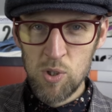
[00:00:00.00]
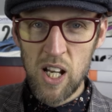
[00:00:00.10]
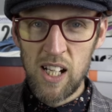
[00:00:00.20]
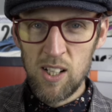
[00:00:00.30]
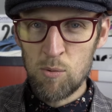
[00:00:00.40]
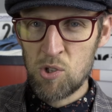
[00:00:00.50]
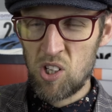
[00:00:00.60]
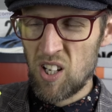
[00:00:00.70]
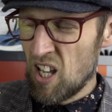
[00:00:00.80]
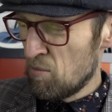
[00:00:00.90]
daily
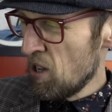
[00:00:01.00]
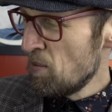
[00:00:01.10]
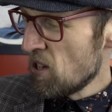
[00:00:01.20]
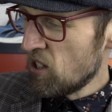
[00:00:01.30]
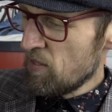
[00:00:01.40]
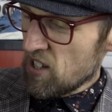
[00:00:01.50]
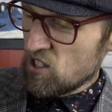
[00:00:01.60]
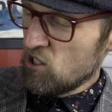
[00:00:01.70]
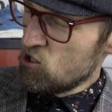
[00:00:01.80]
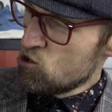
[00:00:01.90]
option. Maybe I'll give it
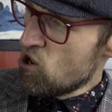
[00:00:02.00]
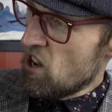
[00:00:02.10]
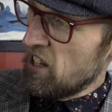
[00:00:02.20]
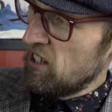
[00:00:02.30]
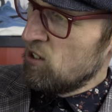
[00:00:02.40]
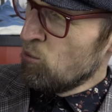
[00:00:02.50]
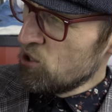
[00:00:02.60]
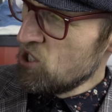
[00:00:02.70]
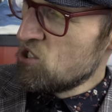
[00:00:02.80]
another try. What do you